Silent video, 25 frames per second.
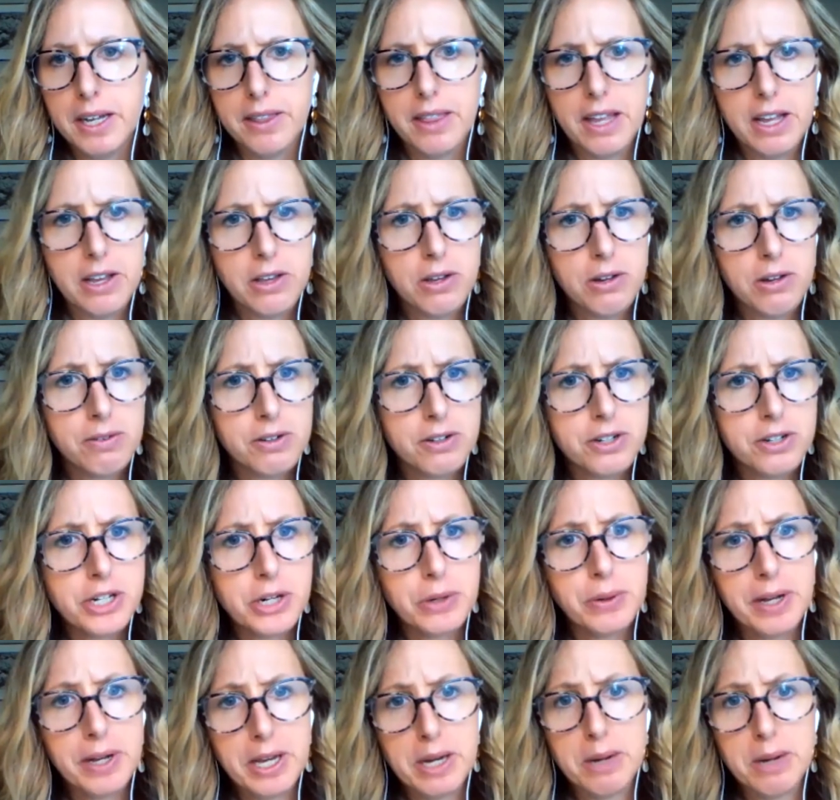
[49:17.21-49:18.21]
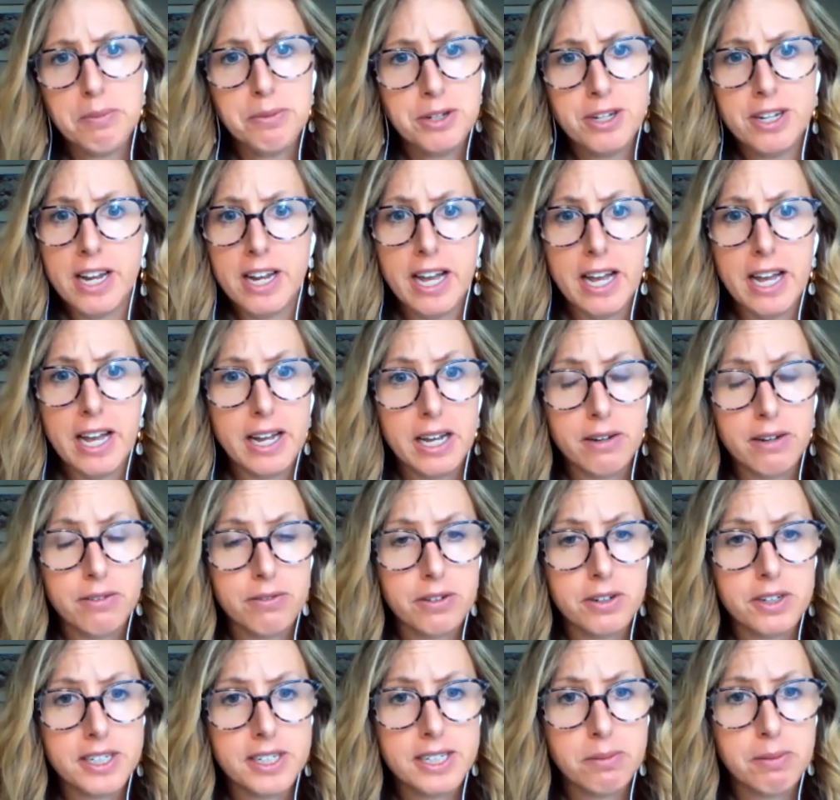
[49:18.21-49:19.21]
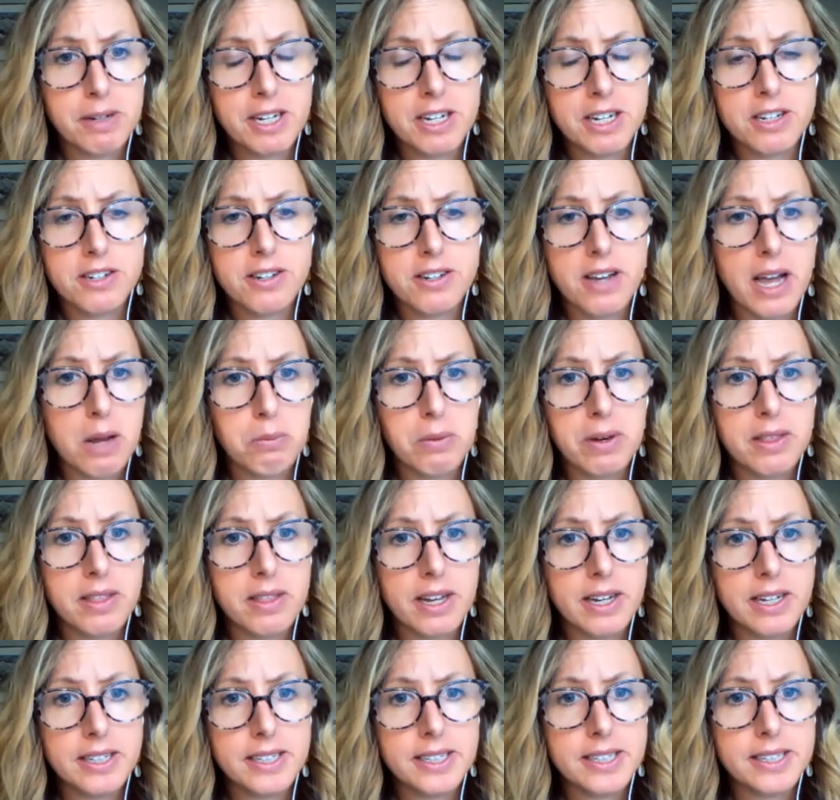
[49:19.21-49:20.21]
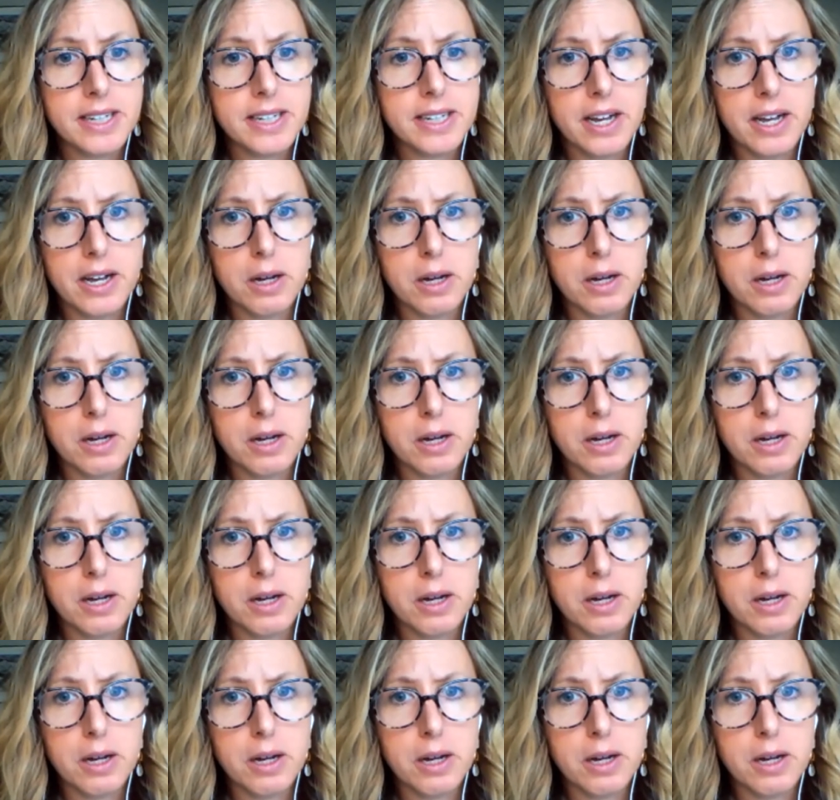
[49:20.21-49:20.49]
Thank you for showing up today and for spending time with us,